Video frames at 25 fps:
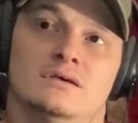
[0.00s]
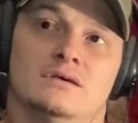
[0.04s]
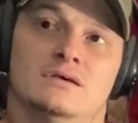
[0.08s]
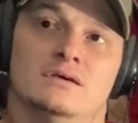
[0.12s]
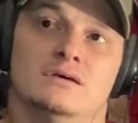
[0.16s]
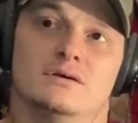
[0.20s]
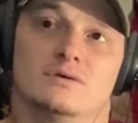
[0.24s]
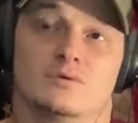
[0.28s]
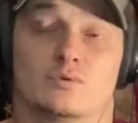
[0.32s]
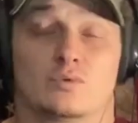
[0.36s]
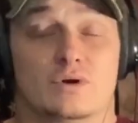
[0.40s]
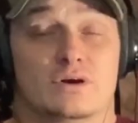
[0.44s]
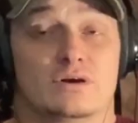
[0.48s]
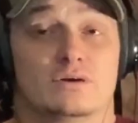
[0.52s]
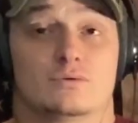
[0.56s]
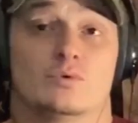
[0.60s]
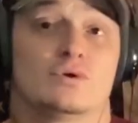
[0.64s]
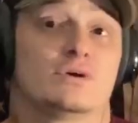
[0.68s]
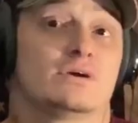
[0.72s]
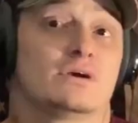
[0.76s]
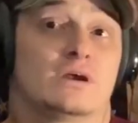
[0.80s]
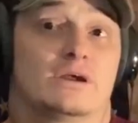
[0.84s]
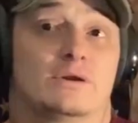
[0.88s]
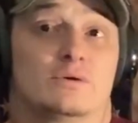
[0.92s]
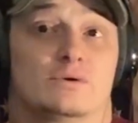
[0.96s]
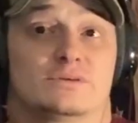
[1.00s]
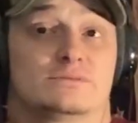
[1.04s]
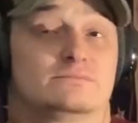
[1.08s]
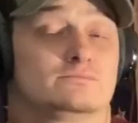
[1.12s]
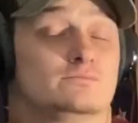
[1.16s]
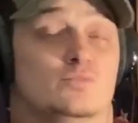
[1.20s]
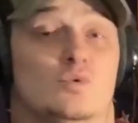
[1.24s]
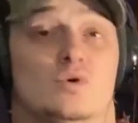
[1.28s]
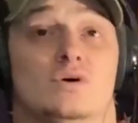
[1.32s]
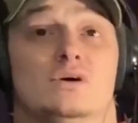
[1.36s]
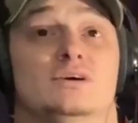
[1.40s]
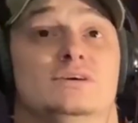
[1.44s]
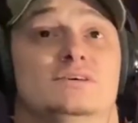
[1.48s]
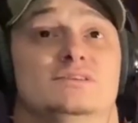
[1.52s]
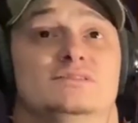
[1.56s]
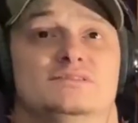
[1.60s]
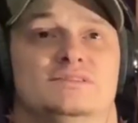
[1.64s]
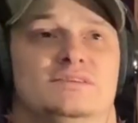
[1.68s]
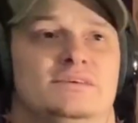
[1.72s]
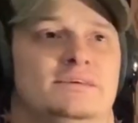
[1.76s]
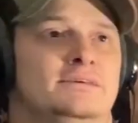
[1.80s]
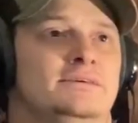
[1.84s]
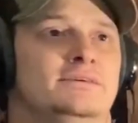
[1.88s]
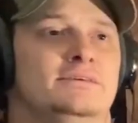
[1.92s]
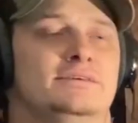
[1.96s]
or where where I
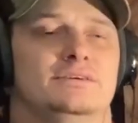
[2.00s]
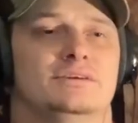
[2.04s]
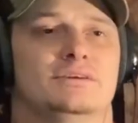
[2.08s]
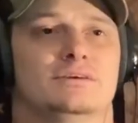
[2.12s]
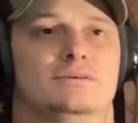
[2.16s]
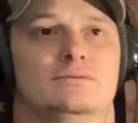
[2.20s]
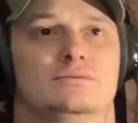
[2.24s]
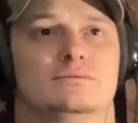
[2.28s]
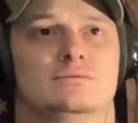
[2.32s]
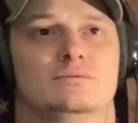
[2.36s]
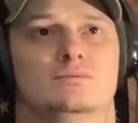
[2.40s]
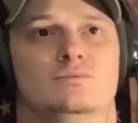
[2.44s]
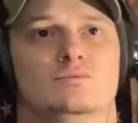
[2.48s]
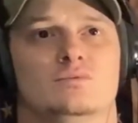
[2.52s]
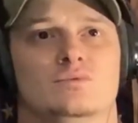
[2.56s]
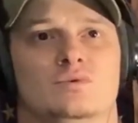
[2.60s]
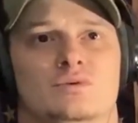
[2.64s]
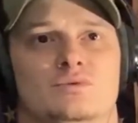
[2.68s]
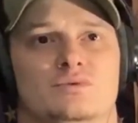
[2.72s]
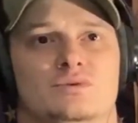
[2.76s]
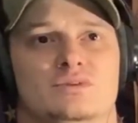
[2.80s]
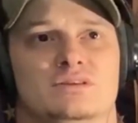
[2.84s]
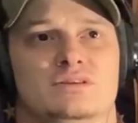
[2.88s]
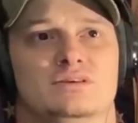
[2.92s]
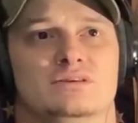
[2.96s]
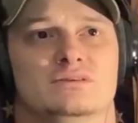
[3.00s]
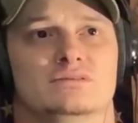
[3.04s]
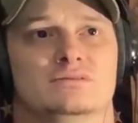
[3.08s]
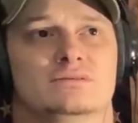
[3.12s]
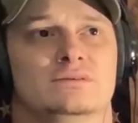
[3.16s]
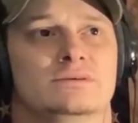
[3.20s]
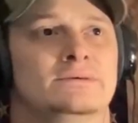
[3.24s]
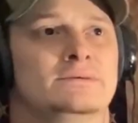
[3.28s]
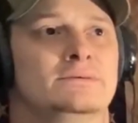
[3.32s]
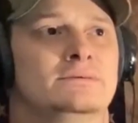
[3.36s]
was, you know, with the